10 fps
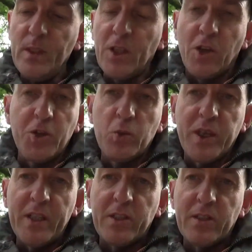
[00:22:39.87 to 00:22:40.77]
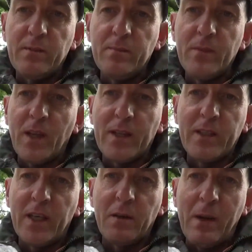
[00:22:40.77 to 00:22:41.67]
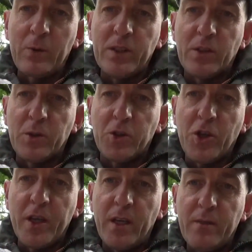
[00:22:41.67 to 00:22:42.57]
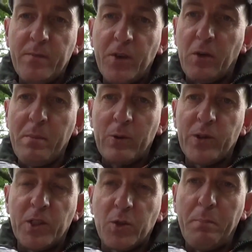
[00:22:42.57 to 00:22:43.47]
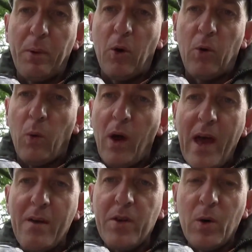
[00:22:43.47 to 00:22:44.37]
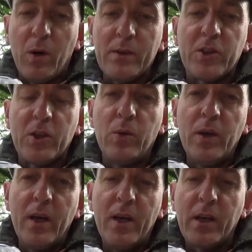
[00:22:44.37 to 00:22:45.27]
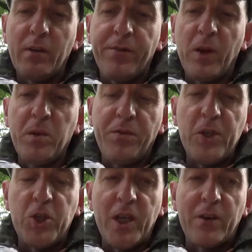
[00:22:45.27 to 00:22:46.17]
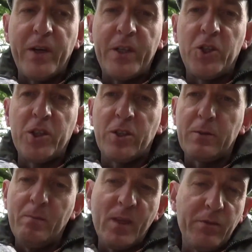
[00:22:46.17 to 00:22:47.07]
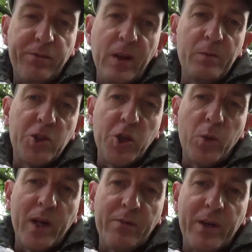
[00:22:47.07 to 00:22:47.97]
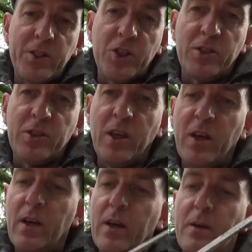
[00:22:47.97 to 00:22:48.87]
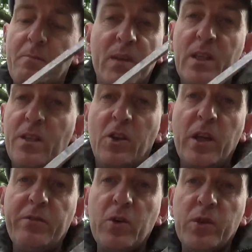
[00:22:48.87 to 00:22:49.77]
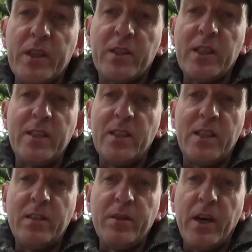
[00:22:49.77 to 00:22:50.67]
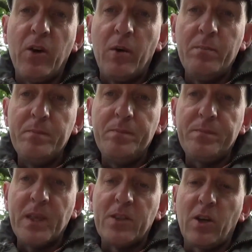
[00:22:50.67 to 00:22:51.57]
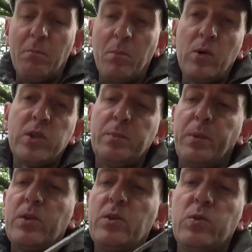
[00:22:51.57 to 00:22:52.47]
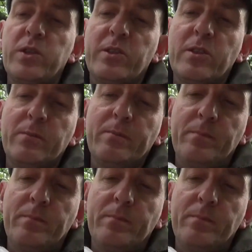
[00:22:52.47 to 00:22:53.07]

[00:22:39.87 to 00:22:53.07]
You could use this, like I say, you can mount it to a tree, you can mount it to a pole, whatever you want to. You can film your fishing adventures, film your shooting adventures. You could even use it as CCTV at home. It's got multiple uses.